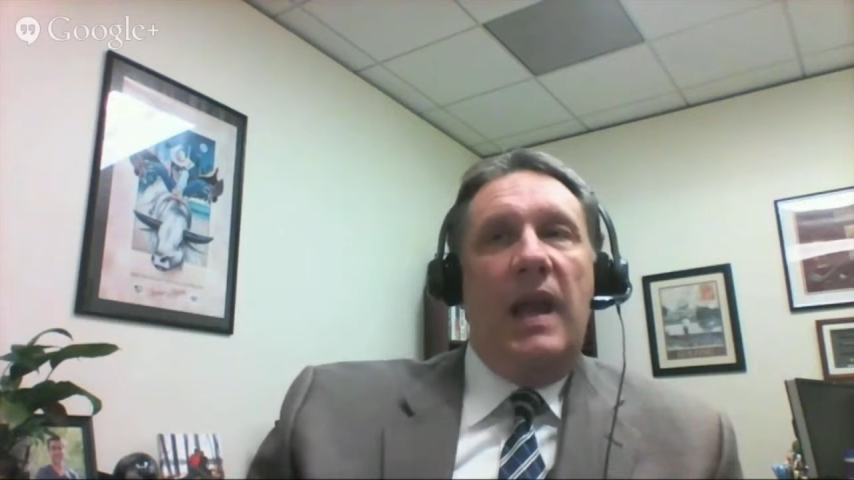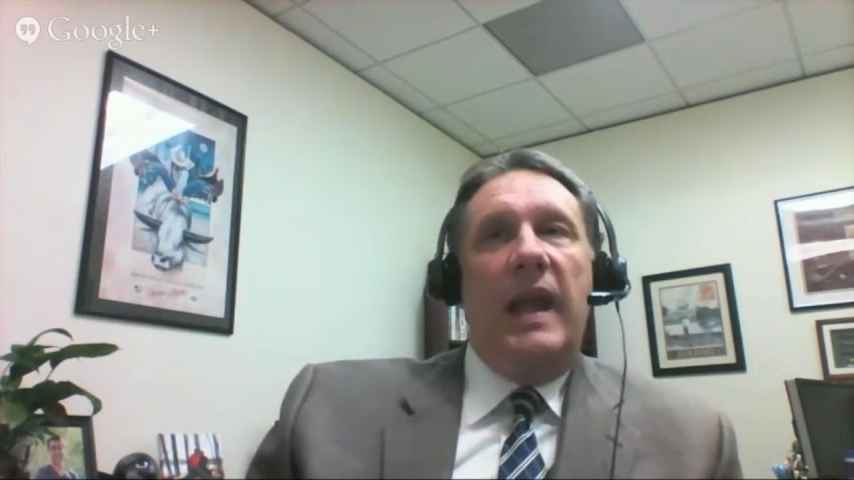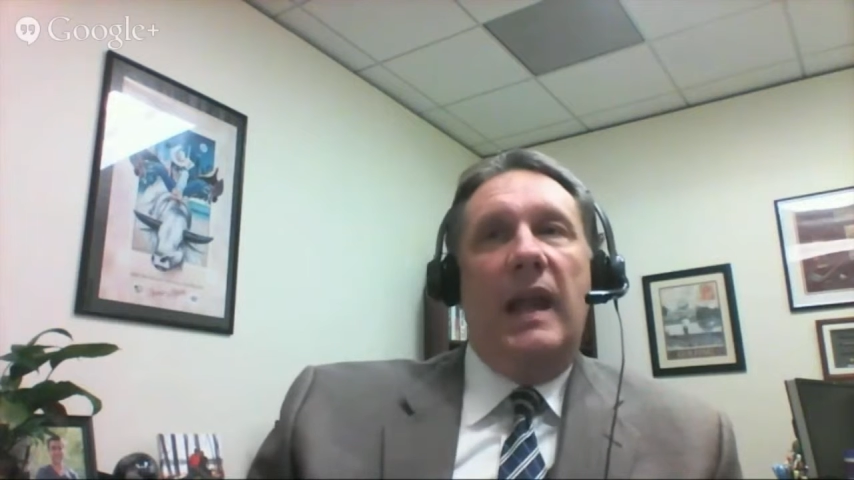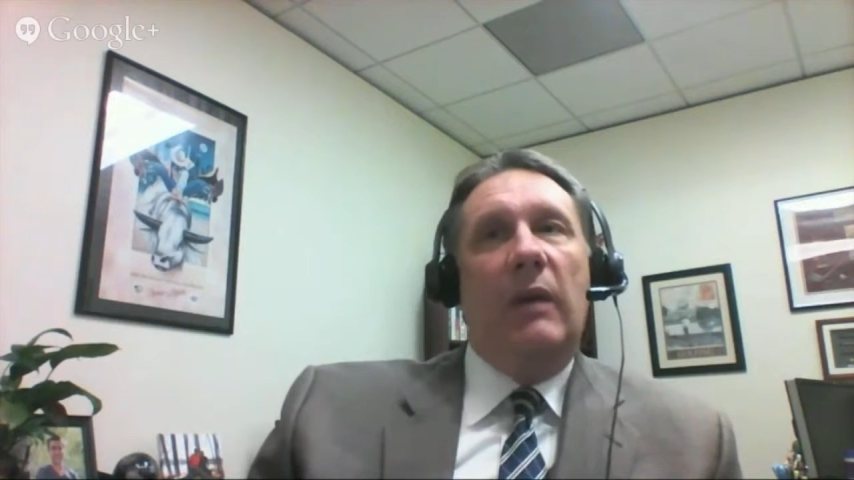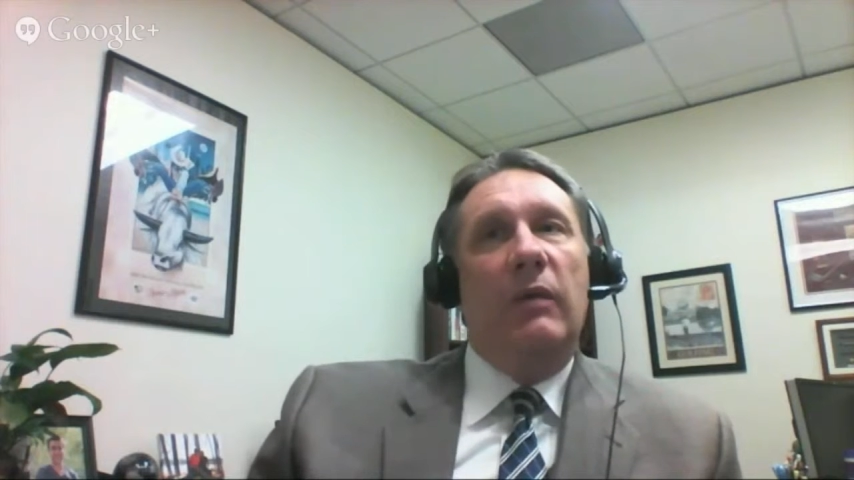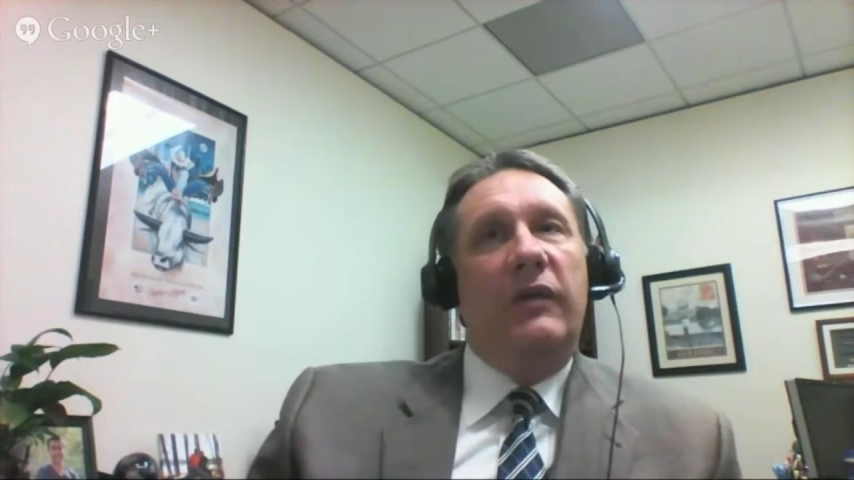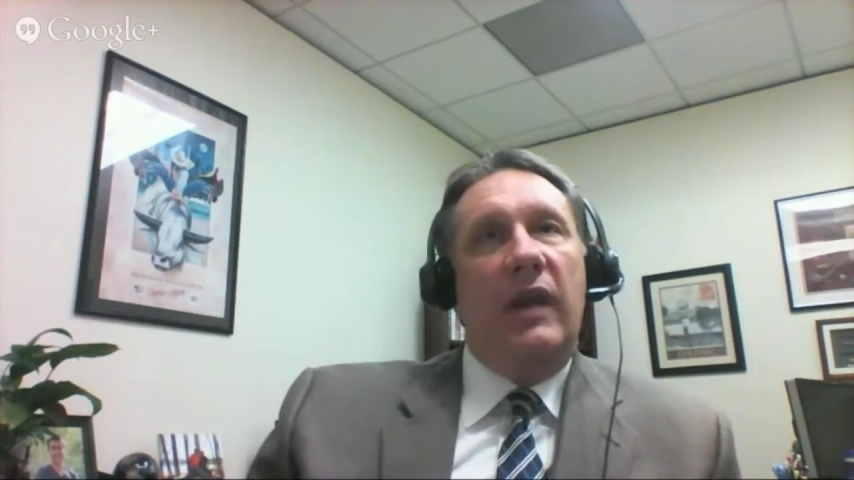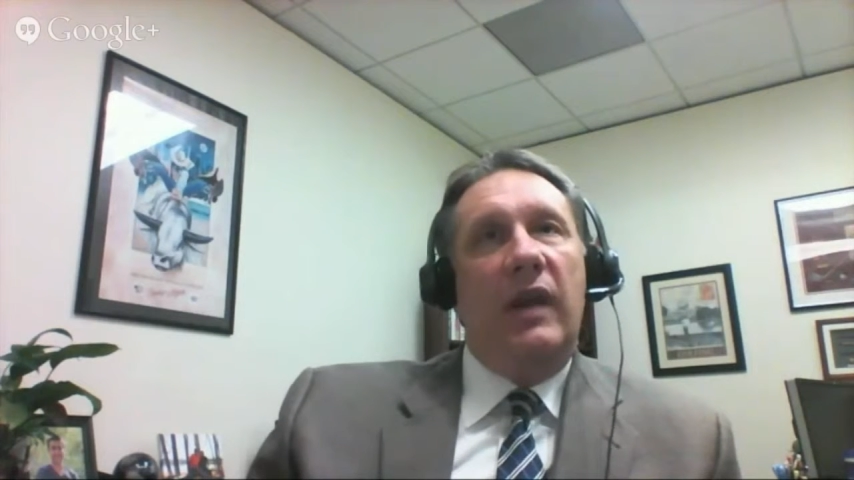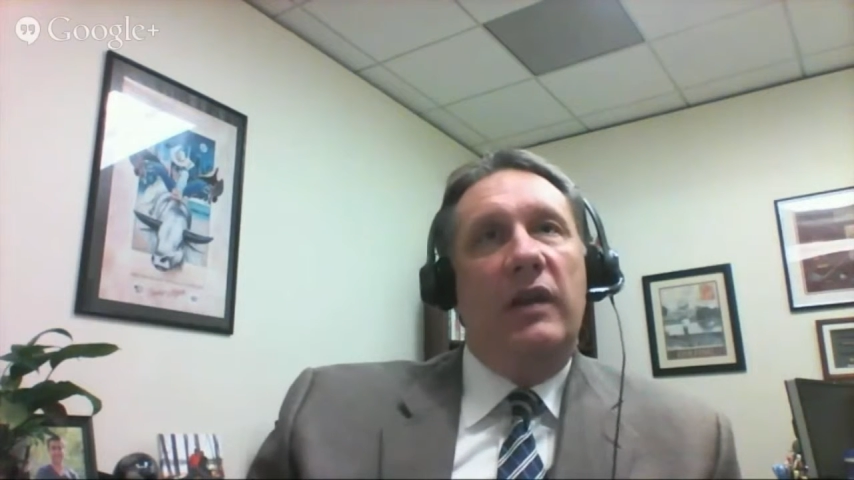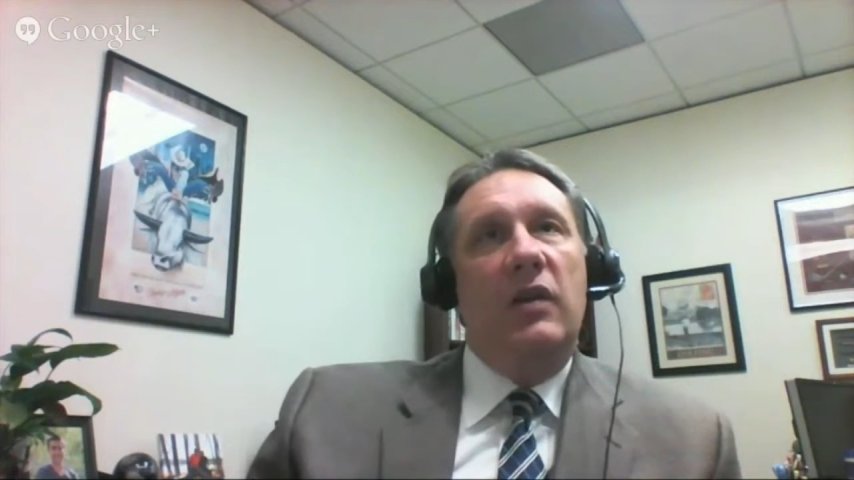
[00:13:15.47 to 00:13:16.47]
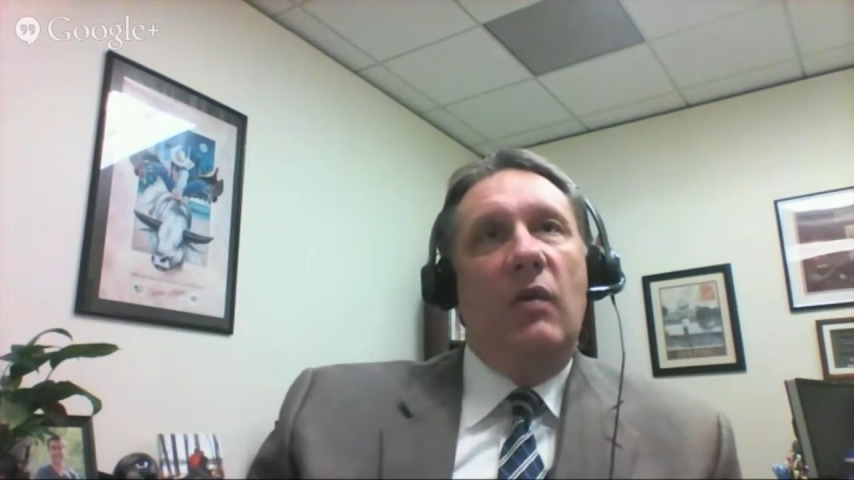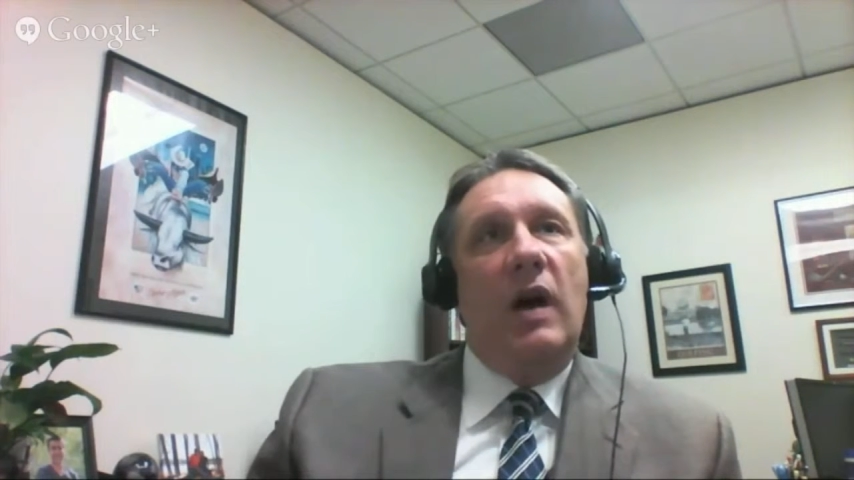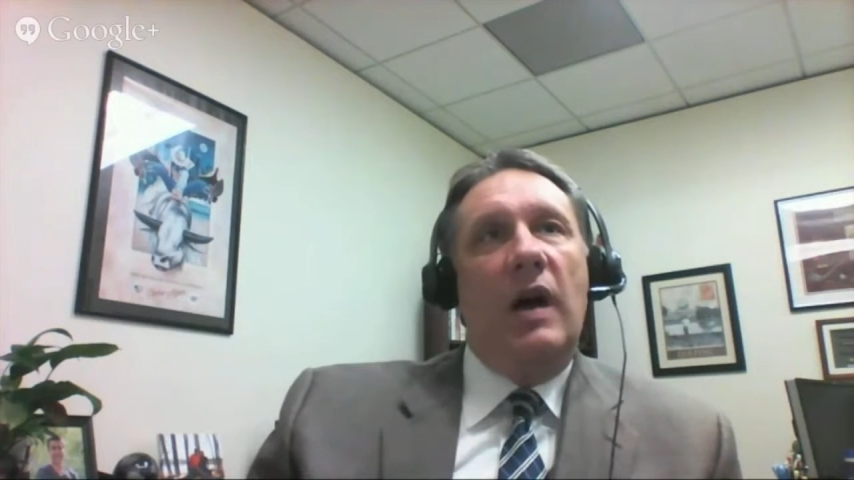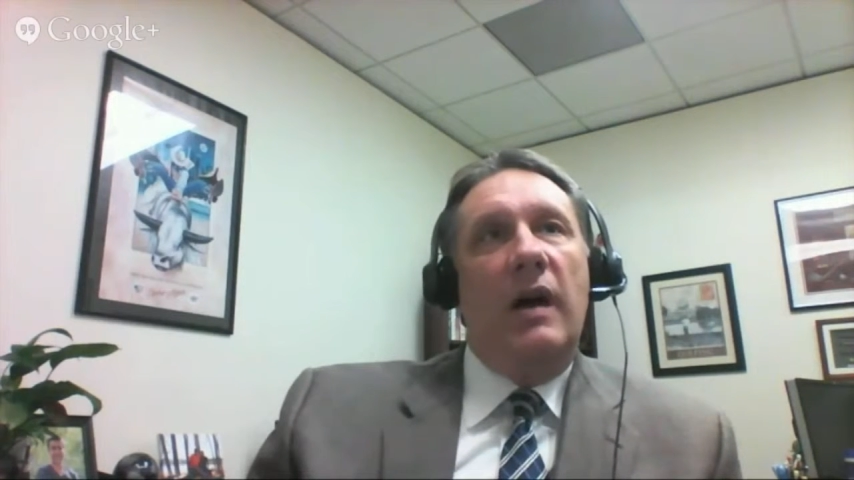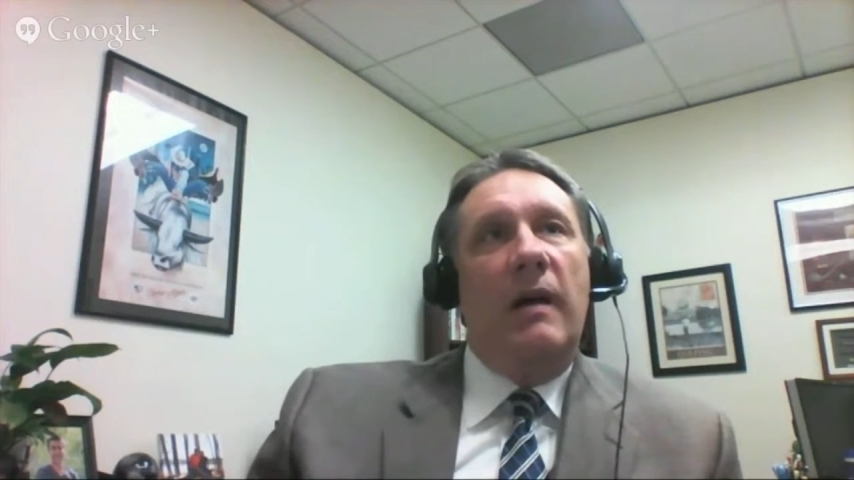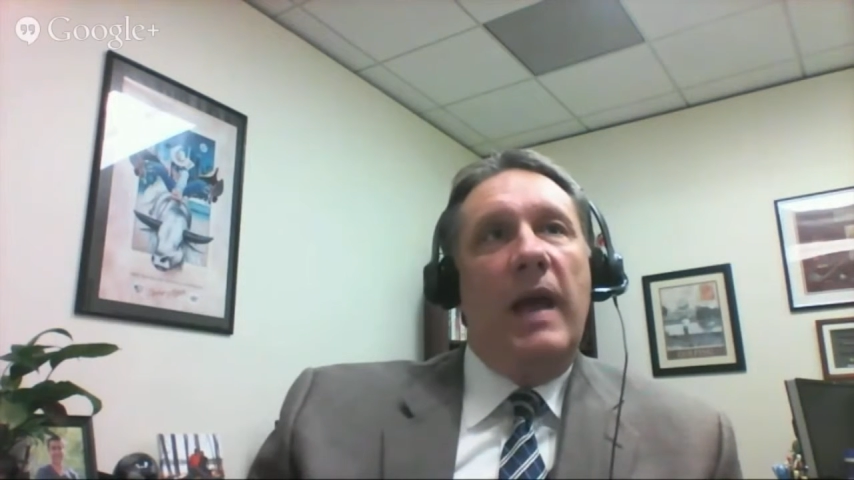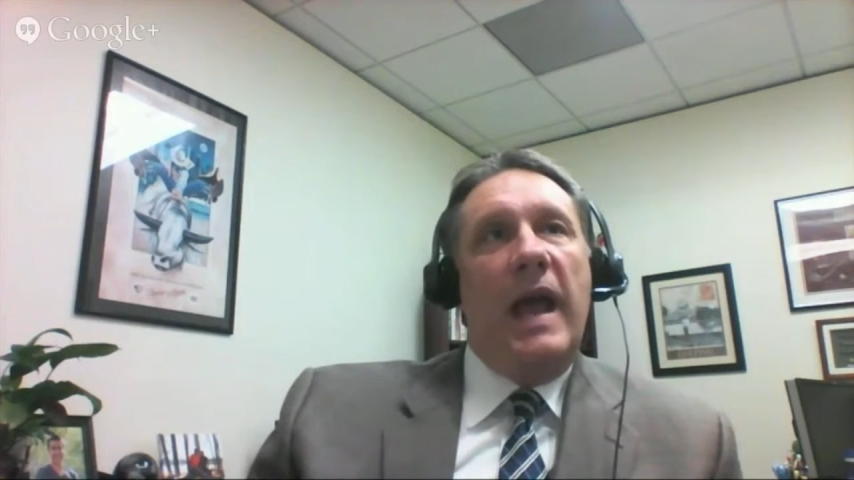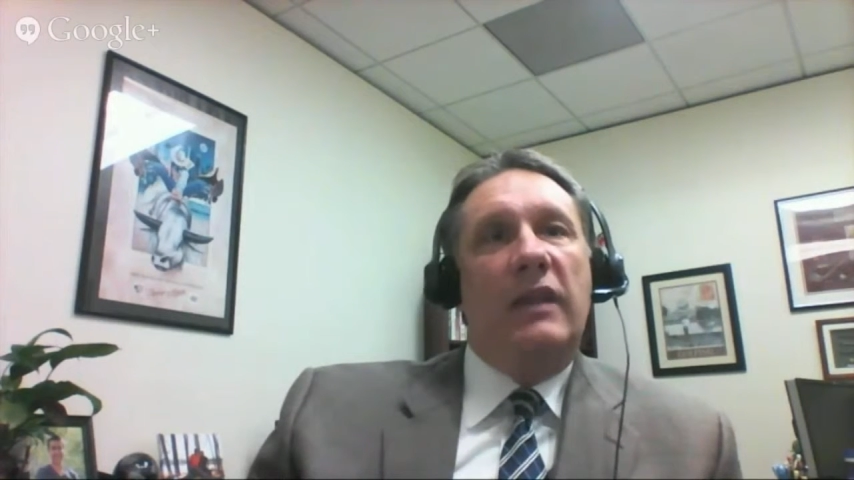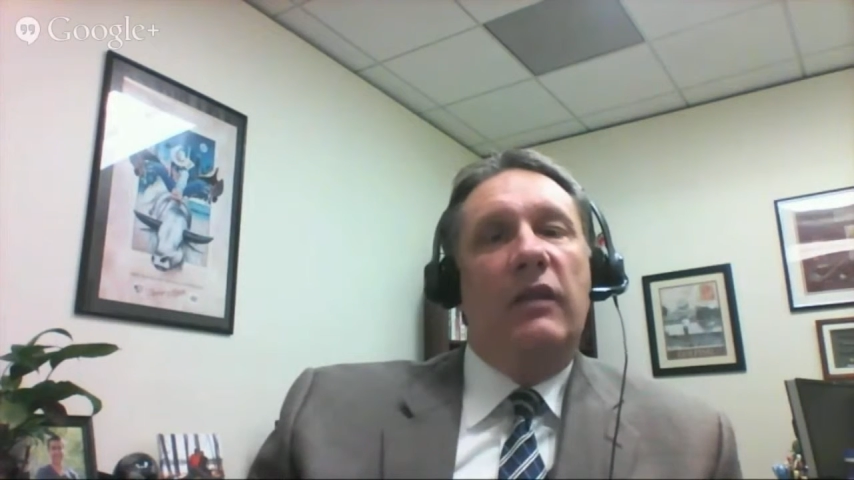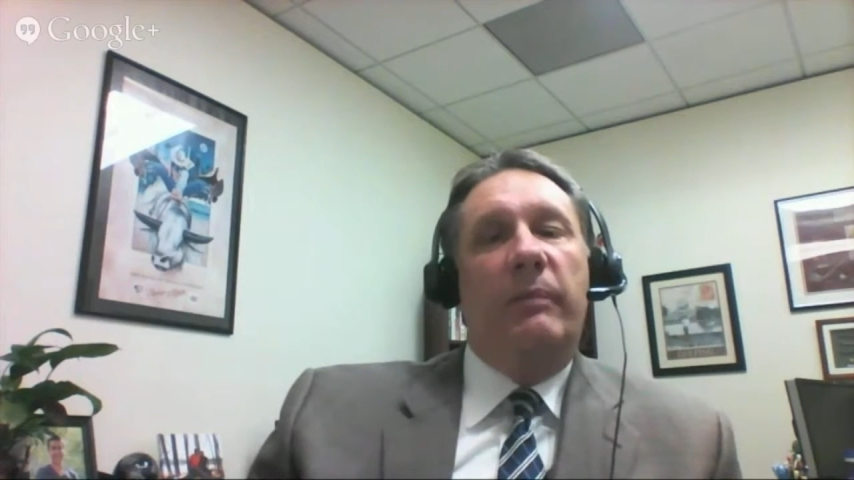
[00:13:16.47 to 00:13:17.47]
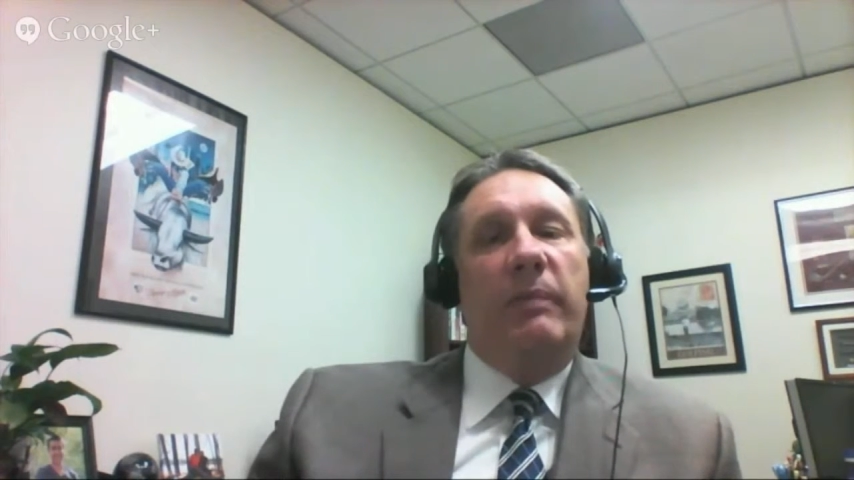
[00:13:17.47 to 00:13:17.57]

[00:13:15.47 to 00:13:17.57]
And I will tell you, at those